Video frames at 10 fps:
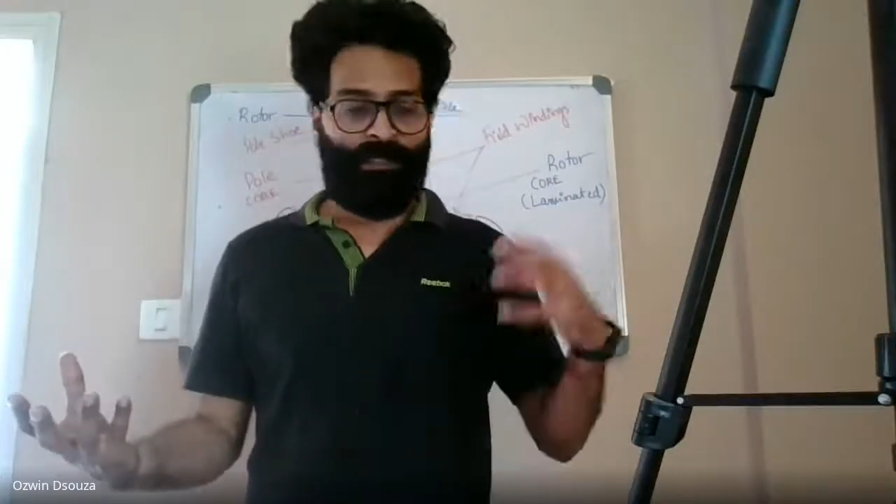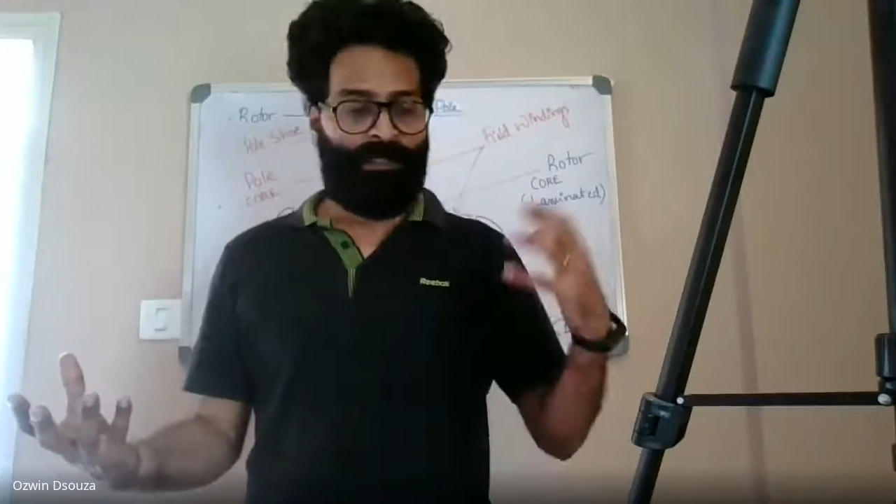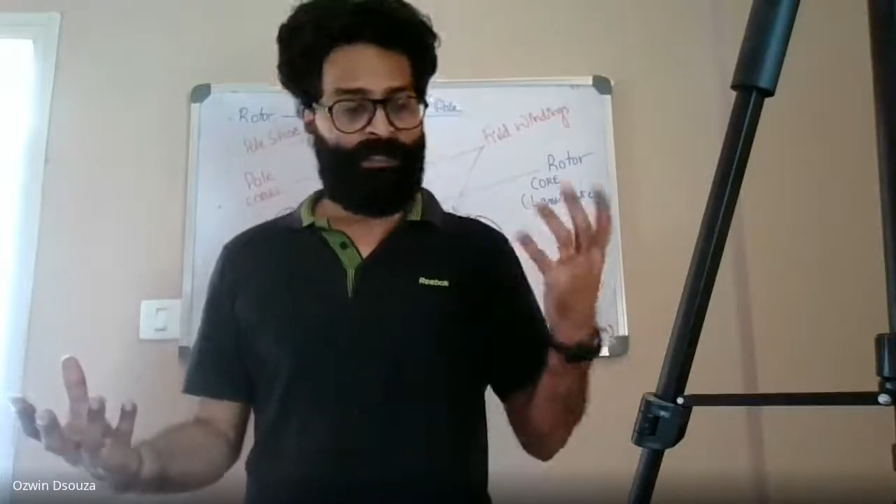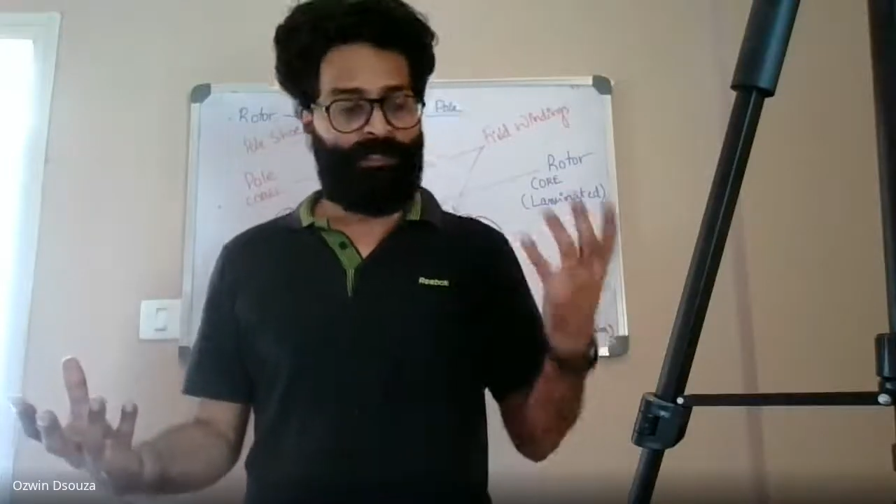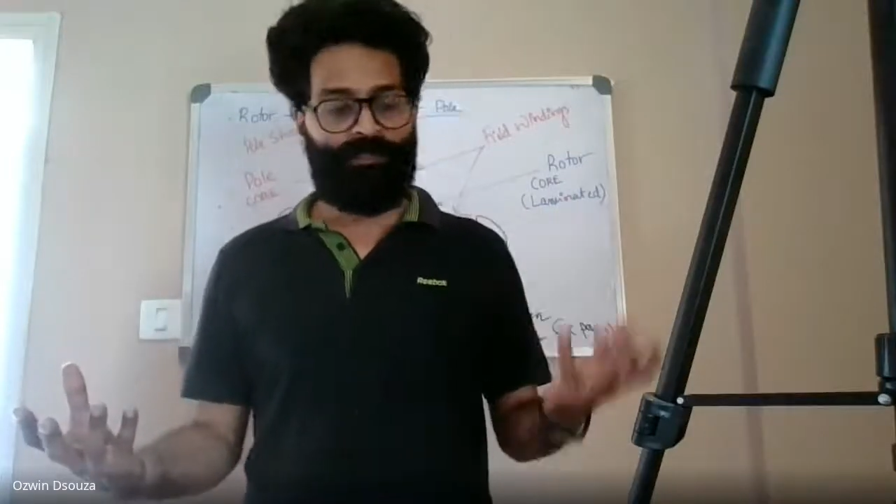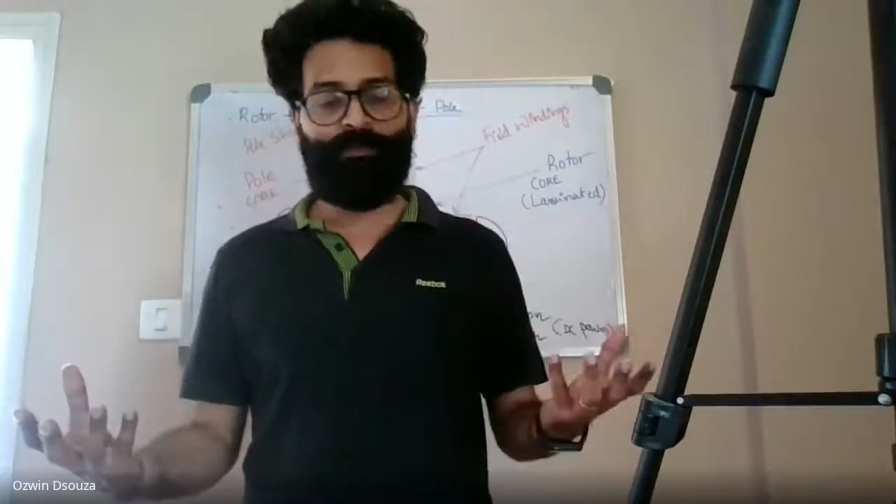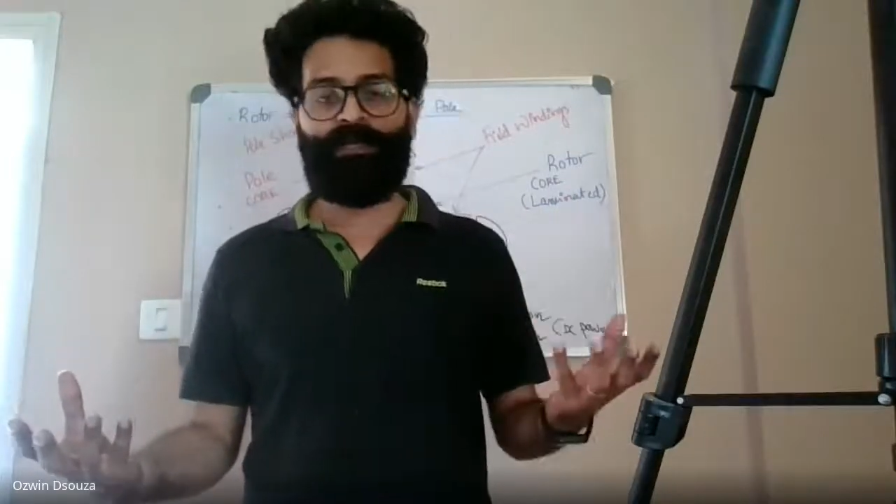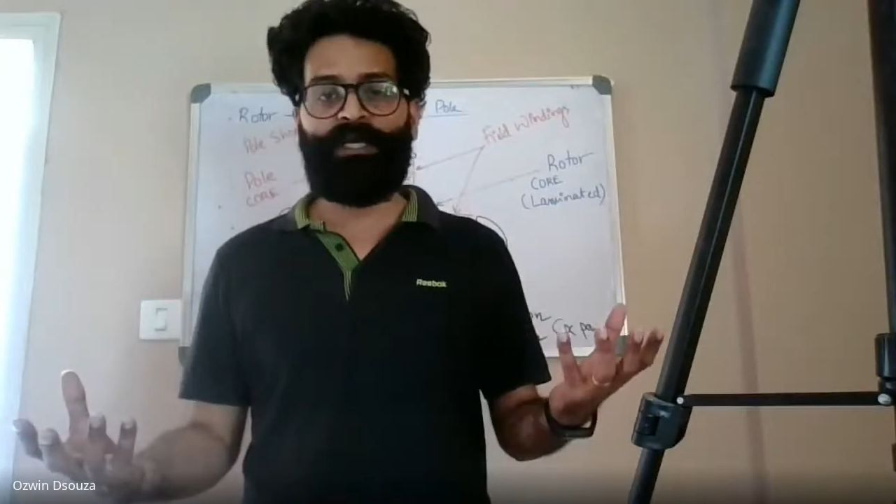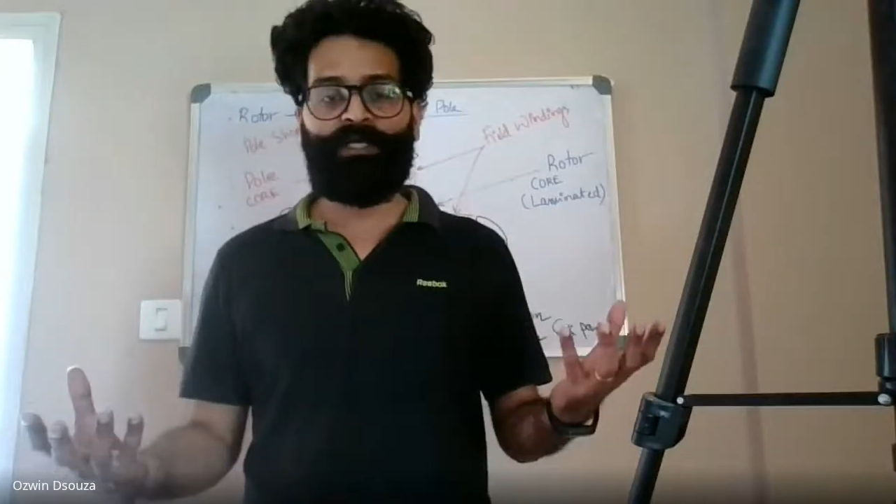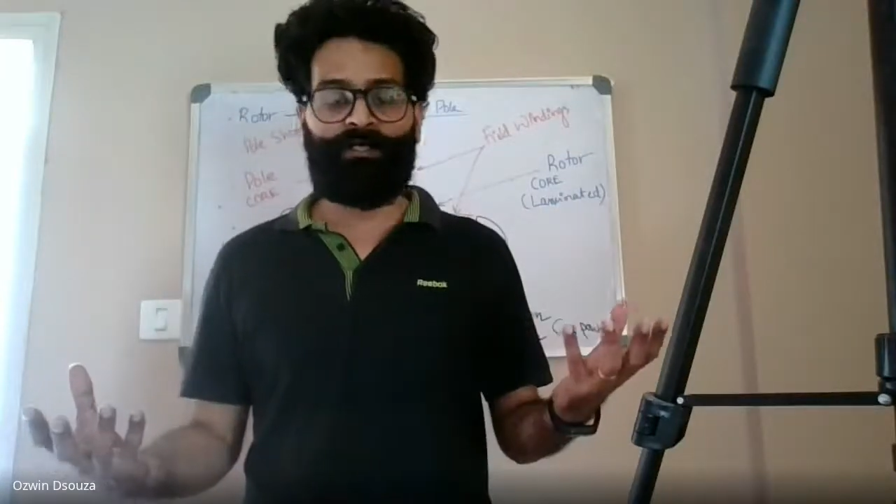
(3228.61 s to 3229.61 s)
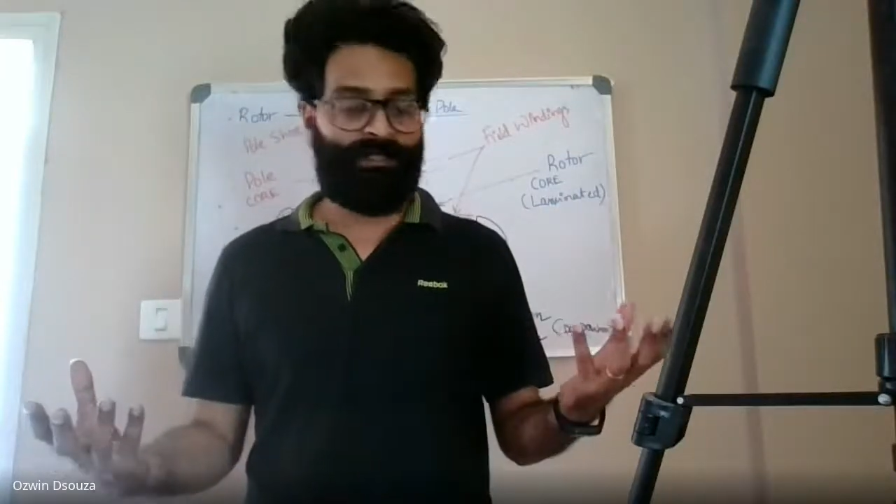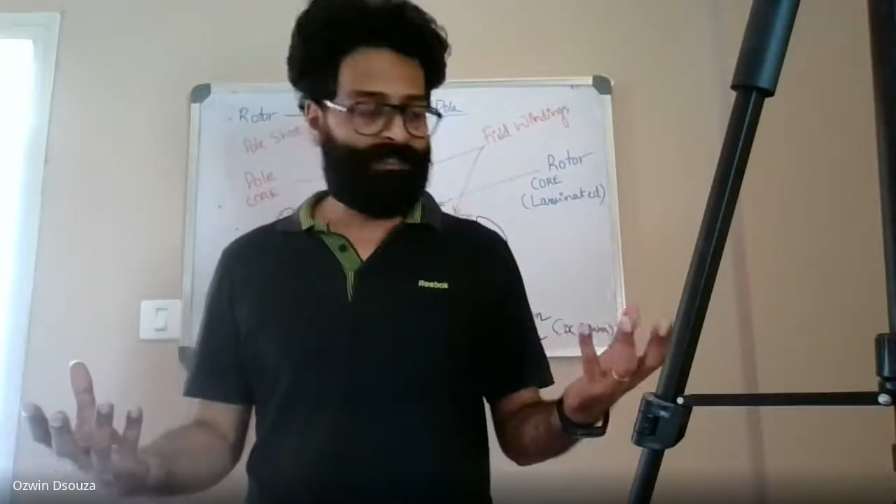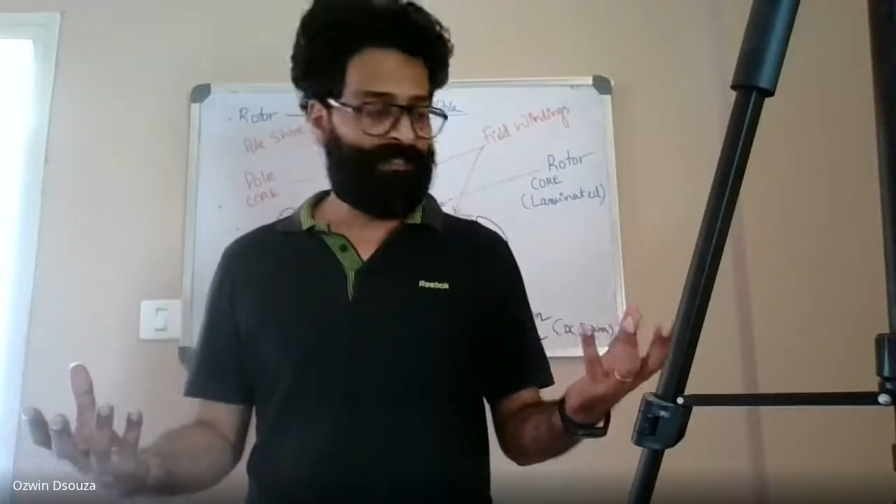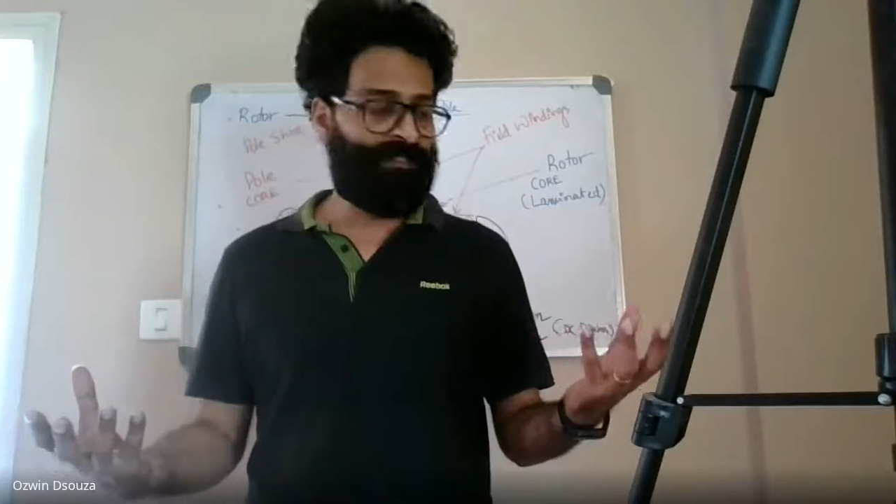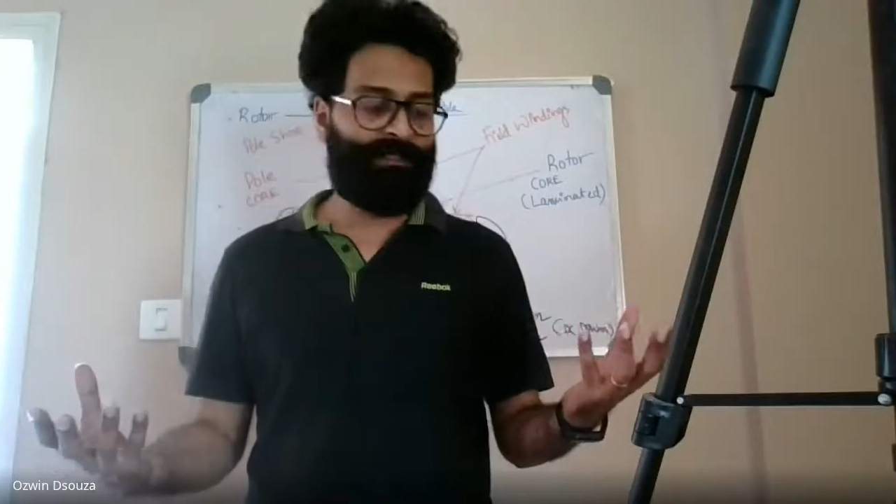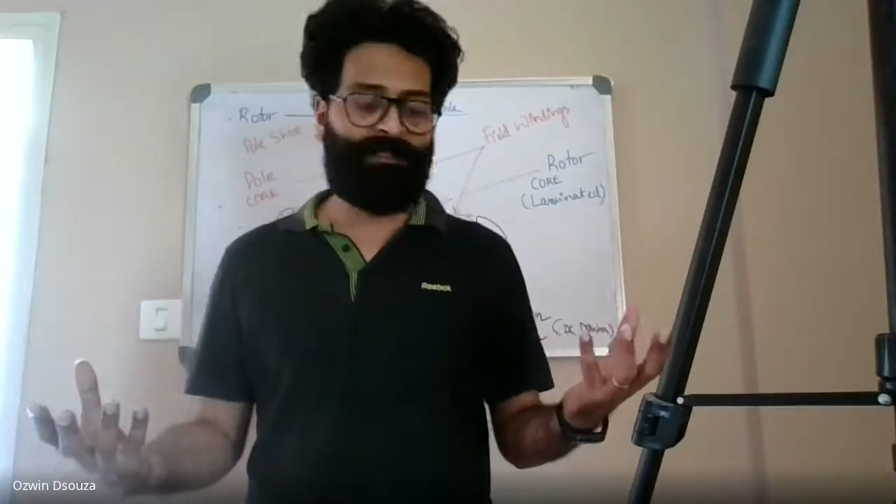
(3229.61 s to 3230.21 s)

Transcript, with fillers: and you consider